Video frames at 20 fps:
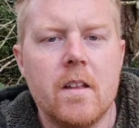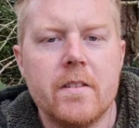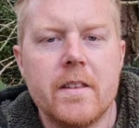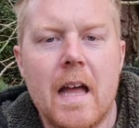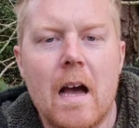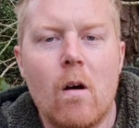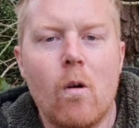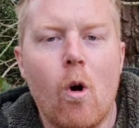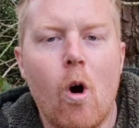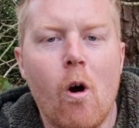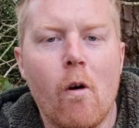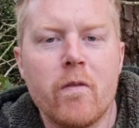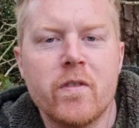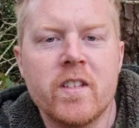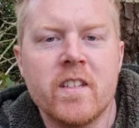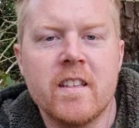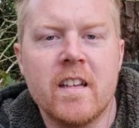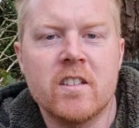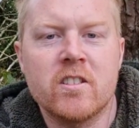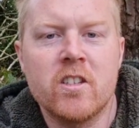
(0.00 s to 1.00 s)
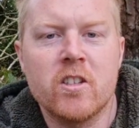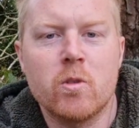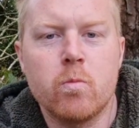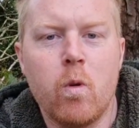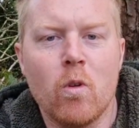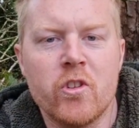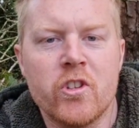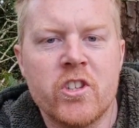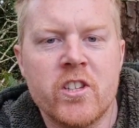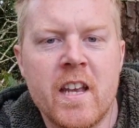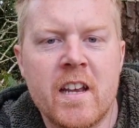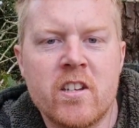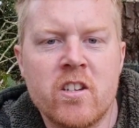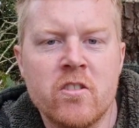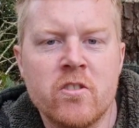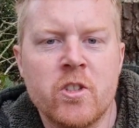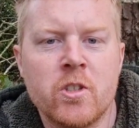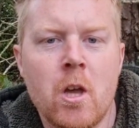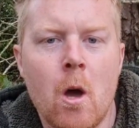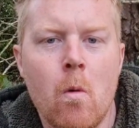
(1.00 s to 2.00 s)
Now, obviously that's just one
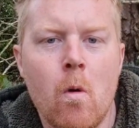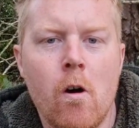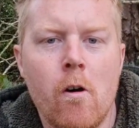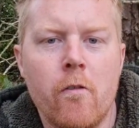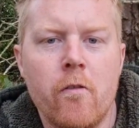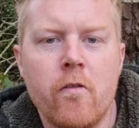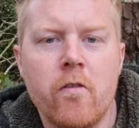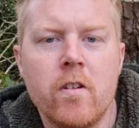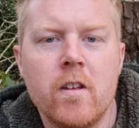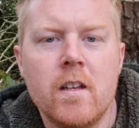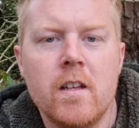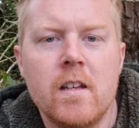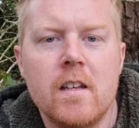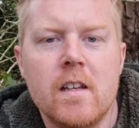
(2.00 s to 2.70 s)
session to go off,